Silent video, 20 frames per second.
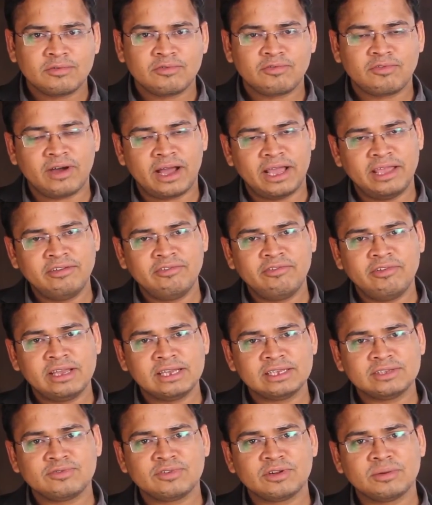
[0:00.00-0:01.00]
five
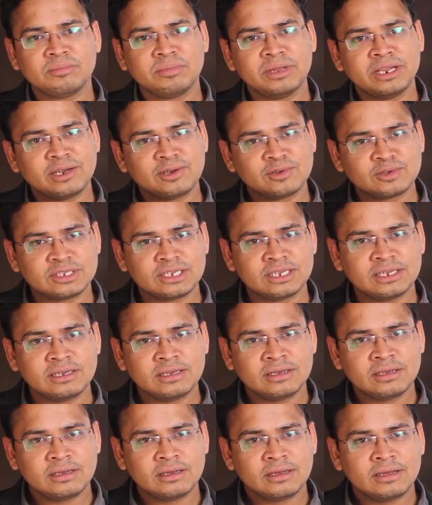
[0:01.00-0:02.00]
ways from B to C,
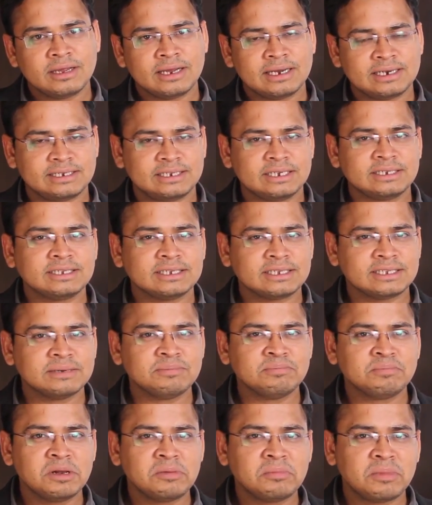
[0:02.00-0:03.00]
it's just a
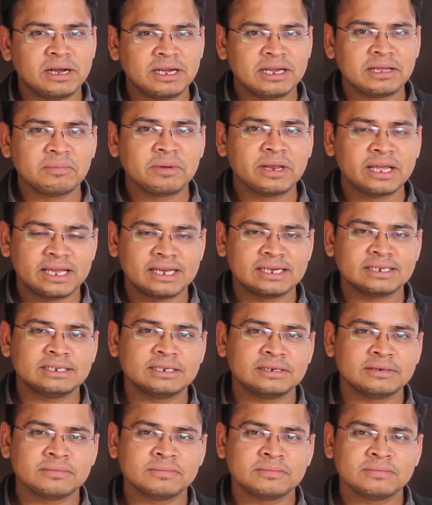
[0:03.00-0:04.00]
simple multiplication.